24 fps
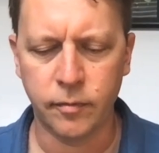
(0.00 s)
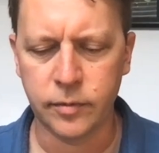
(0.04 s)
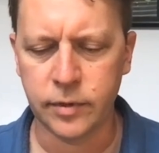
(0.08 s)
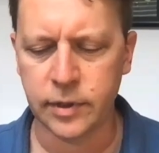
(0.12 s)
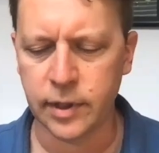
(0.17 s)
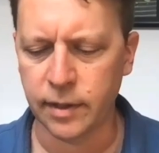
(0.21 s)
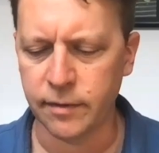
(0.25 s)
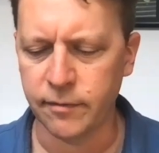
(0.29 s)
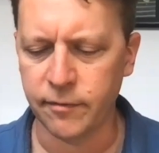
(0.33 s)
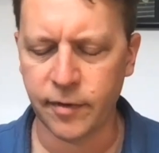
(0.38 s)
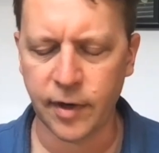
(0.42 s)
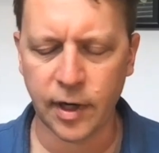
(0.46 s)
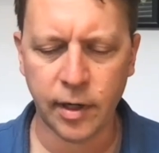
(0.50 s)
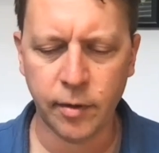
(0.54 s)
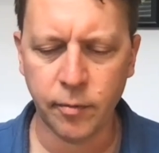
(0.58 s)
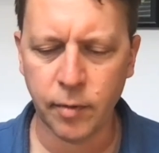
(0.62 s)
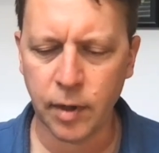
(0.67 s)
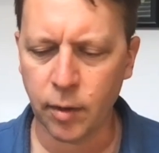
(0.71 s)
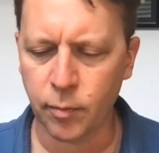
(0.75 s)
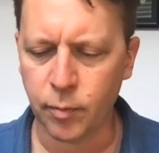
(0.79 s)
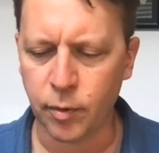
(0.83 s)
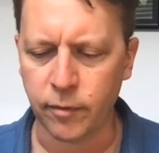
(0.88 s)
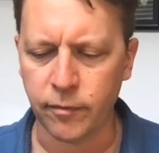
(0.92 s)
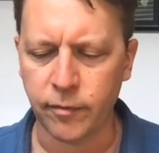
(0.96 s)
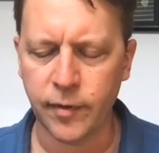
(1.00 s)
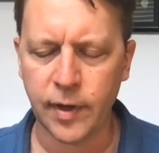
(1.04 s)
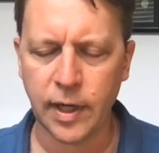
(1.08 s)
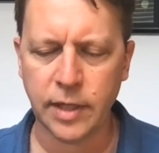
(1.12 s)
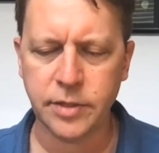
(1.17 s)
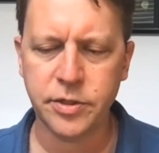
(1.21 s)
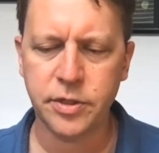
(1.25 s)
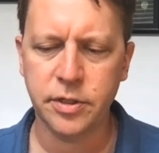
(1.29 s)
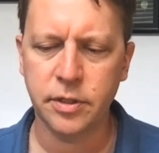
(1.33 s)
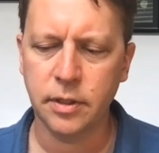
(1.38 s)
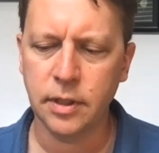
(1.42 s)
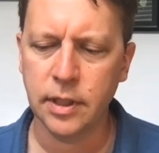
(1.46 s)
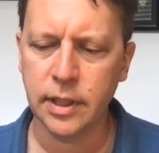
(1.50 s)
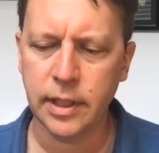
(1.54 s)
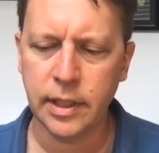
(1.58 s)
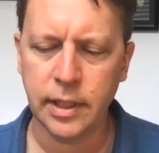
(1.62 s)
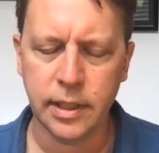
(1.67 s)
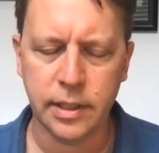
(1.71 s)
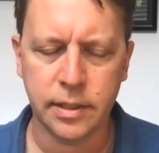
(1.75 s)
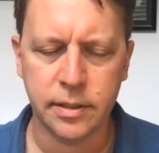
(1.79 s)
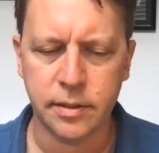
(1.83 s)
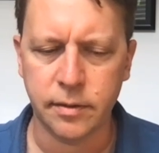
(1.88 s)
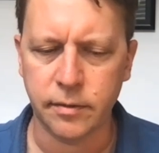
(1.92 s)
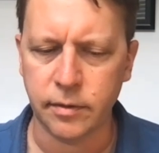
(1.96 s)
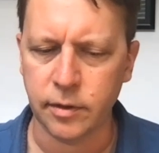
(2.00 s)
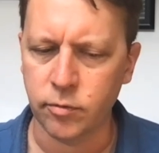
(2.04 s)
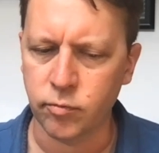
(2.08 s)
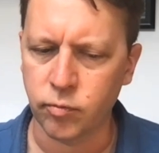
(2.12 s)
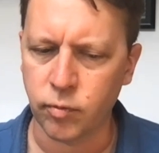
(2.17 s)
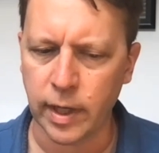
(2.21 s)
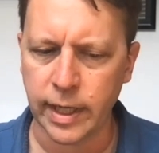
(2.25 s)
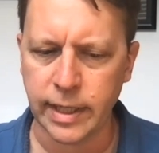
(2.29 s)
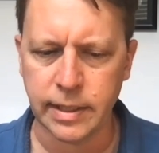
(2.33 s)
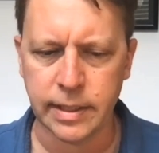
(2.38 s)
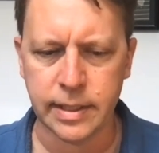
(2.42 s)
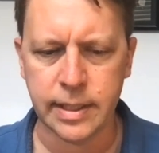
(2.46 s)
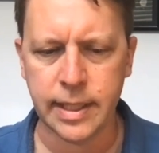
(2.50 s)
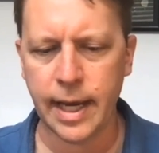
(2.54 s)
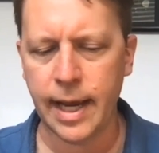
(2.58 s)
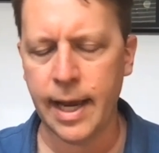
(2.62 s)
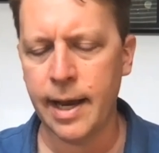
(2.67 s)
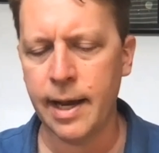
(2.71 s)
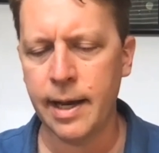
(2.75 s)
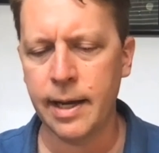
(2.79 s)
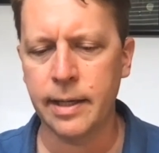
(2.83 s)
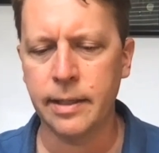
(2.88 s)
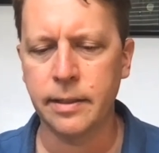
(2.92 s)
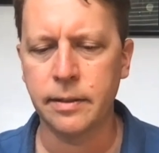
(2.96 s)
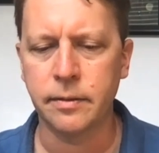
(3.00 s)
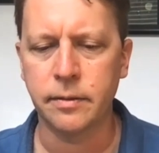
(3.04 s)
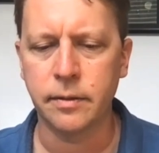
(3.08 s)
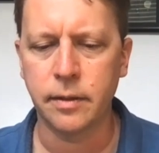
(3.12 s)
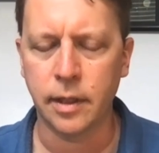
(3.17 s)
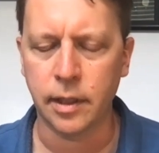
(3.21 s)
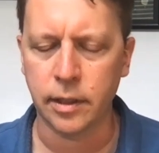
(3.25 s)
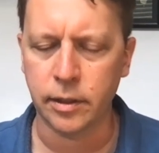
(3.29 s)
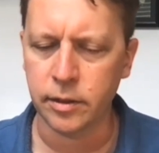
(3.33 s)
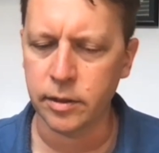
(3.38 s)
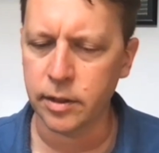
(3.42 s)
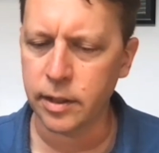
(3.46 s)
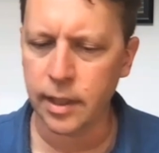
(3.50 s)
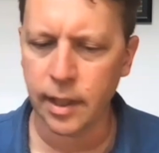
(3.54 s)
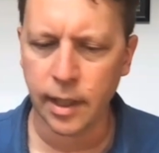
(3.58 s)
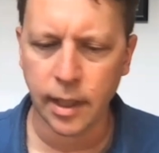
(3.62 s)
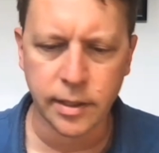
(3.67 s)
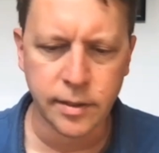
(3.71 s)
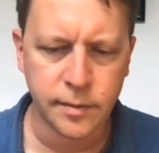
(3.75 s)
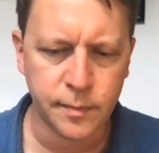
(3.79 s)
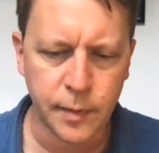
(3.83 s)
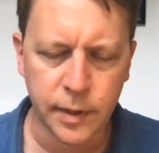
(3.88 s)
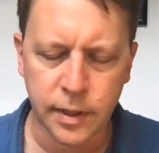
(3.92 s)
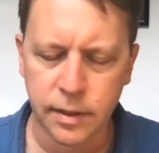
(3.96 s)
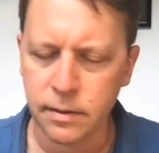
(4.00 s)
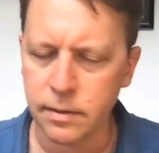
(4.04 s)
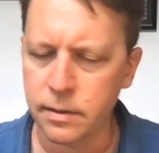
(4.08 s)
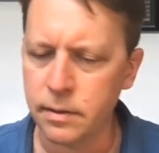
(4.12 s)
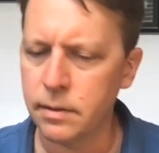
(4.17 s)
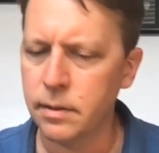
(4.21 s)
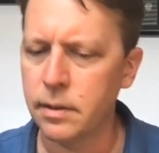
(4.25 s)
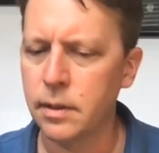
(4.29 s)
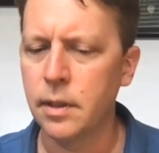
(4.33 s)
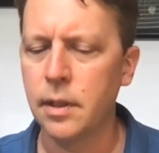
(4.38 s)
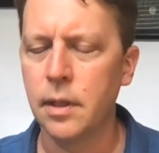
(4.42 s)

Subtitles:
done very well professionally. He is a great dad, a good husband.